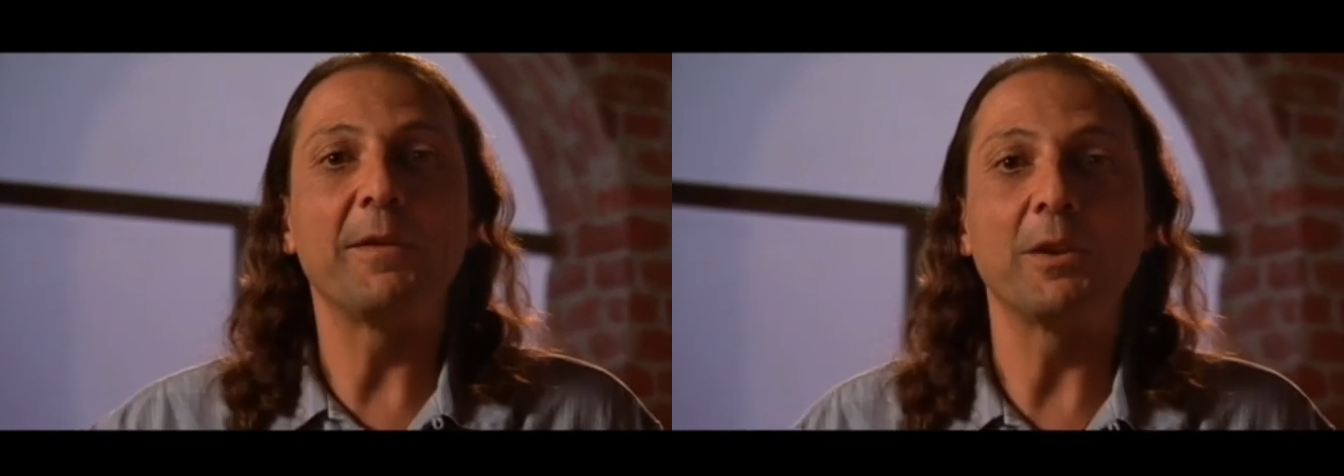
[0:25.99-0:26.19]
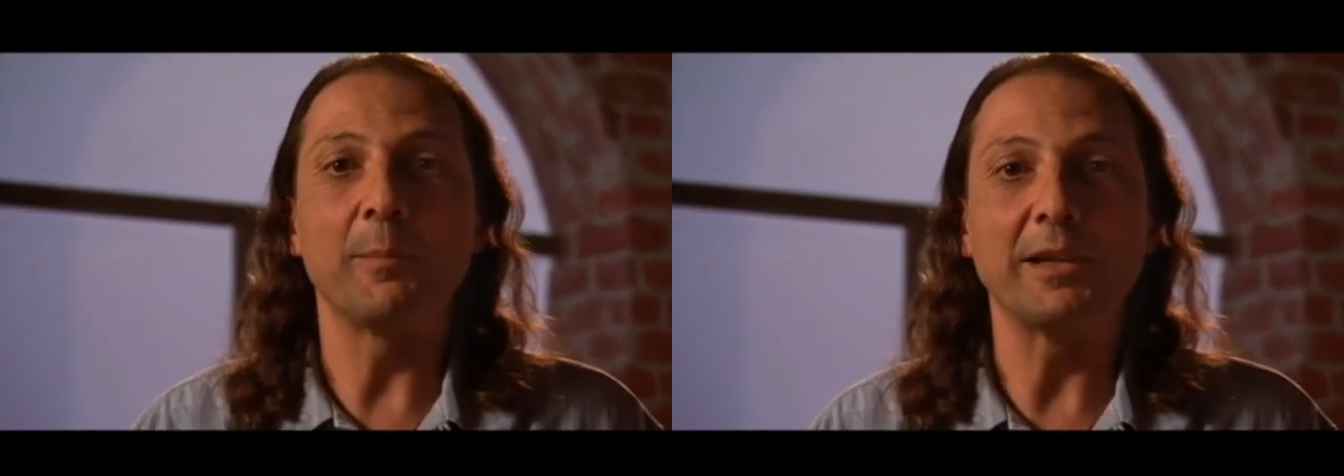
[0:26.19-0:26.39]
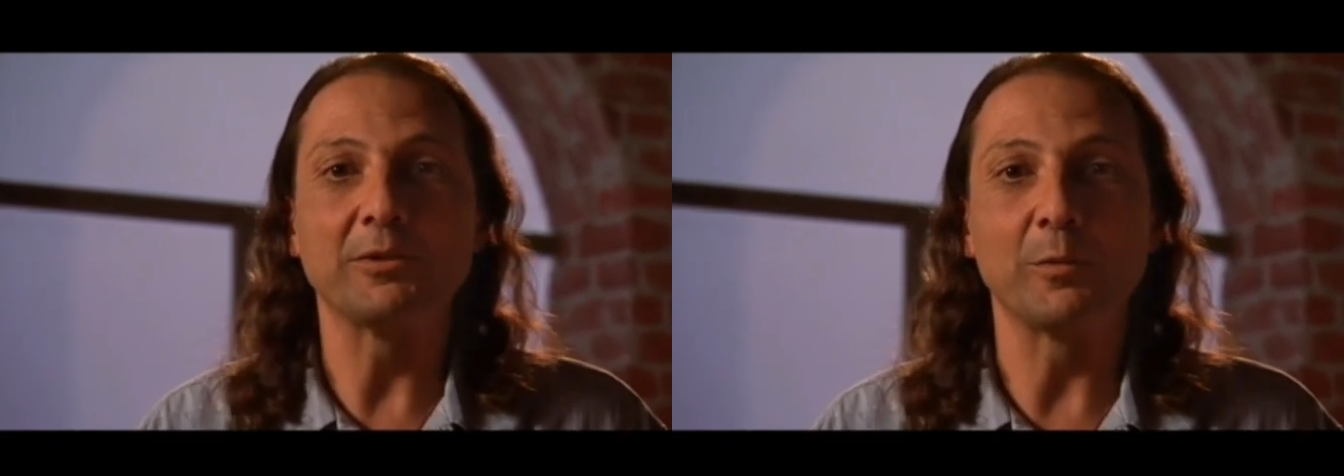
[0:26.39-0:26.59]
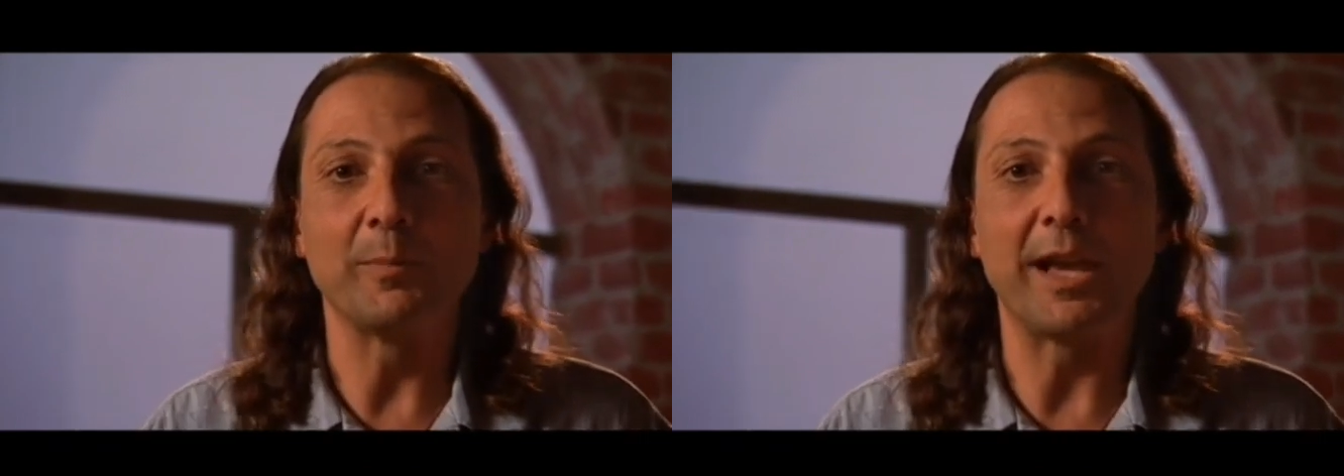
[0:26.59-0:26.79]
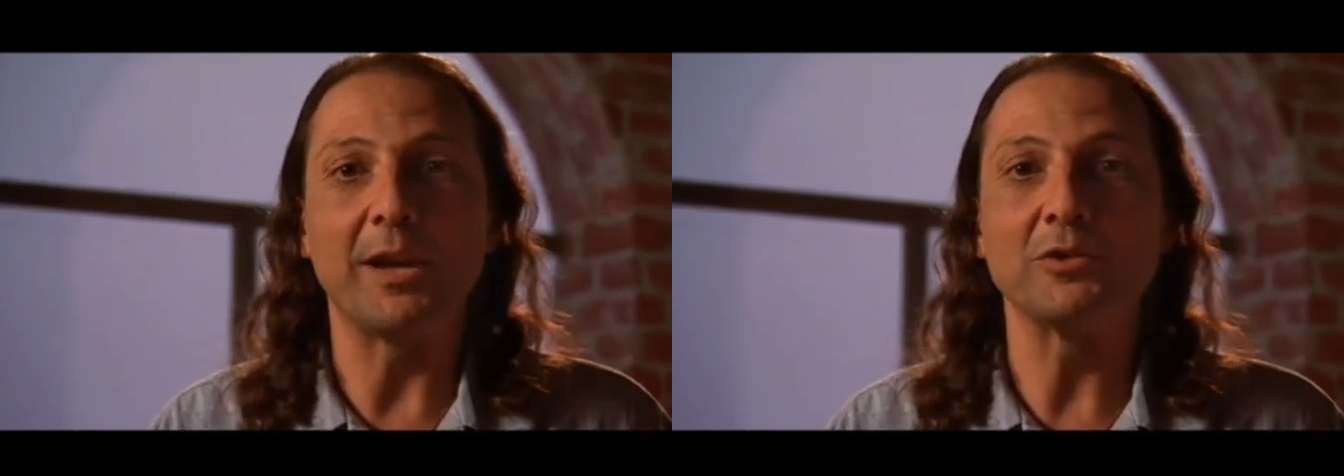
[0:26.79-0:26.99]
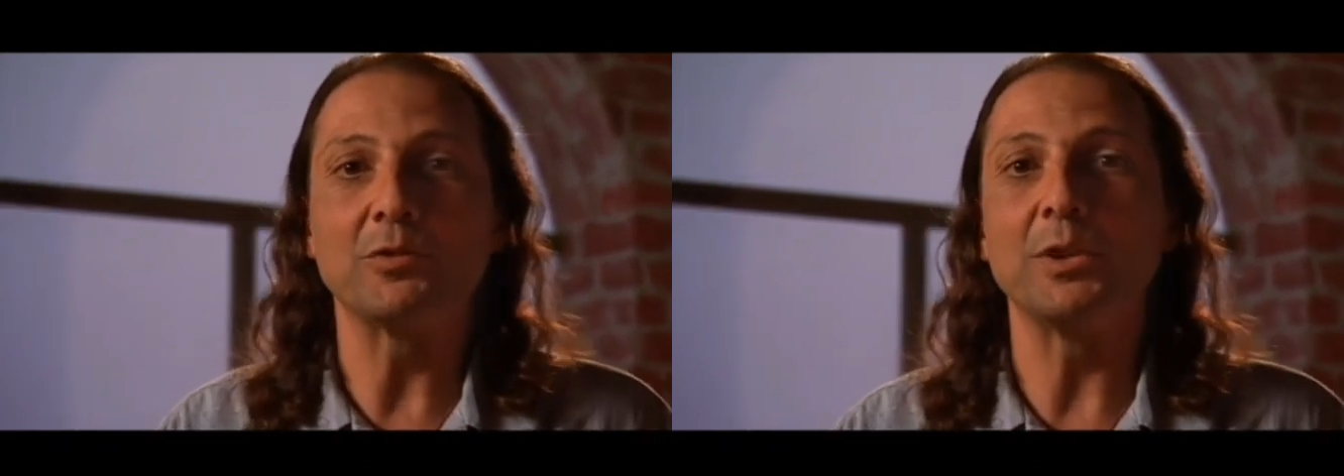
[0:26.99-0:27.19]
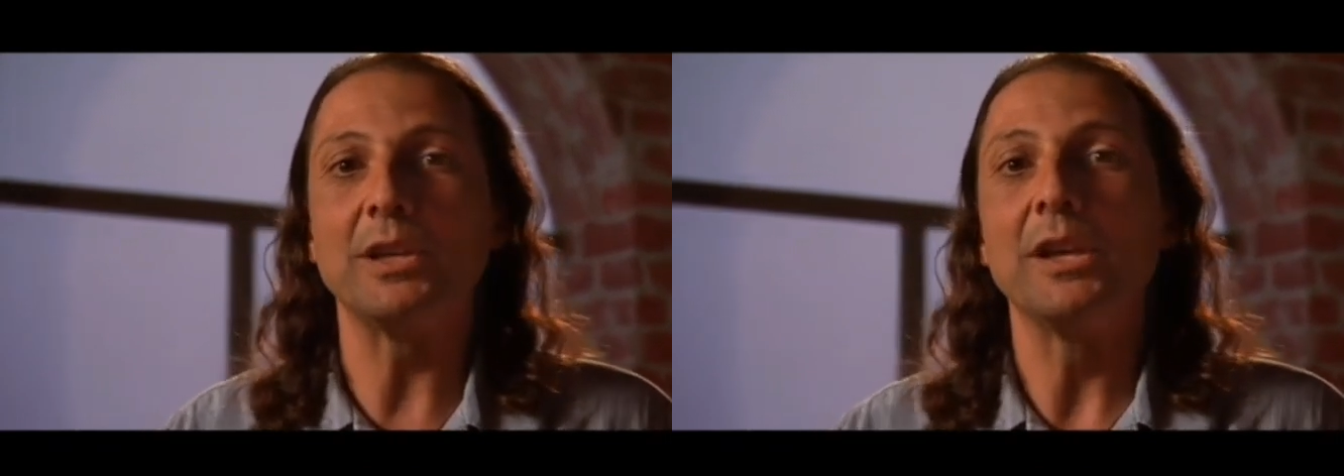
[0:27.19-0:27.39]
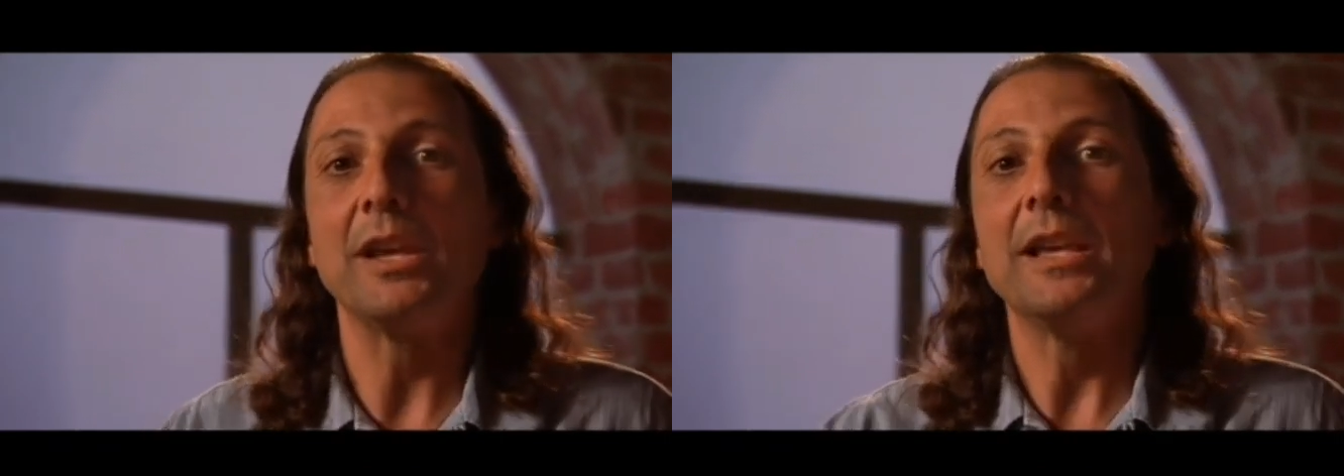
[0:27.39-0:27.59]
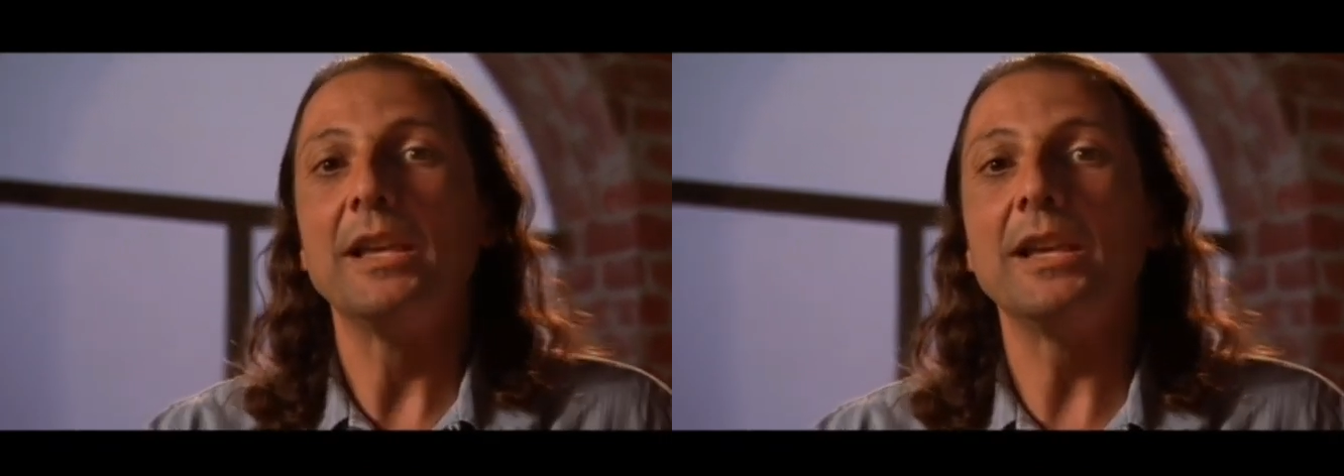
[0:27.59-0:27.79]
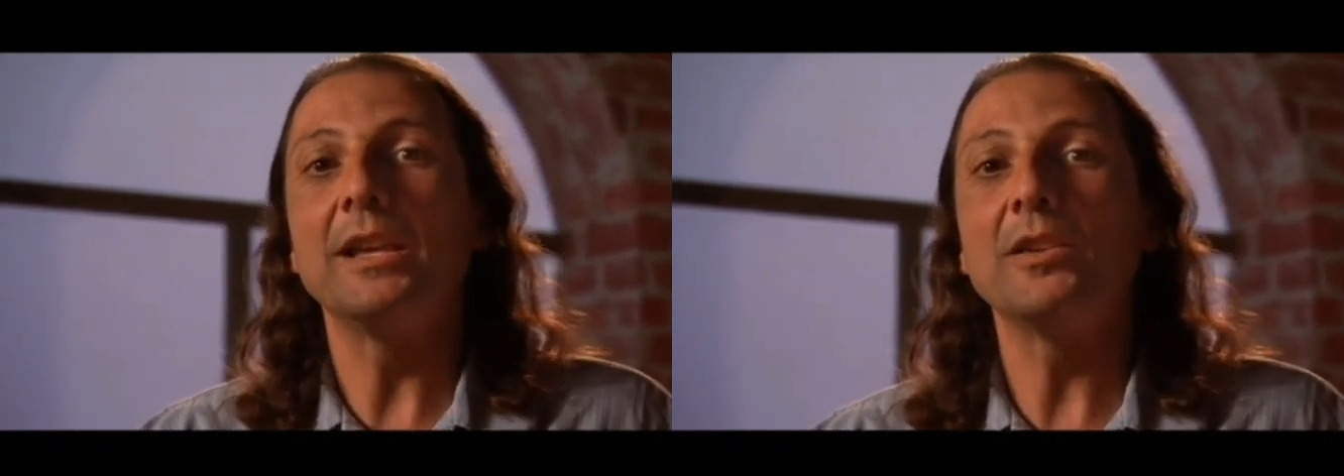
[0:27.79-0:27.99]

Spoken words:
a fundamental boundary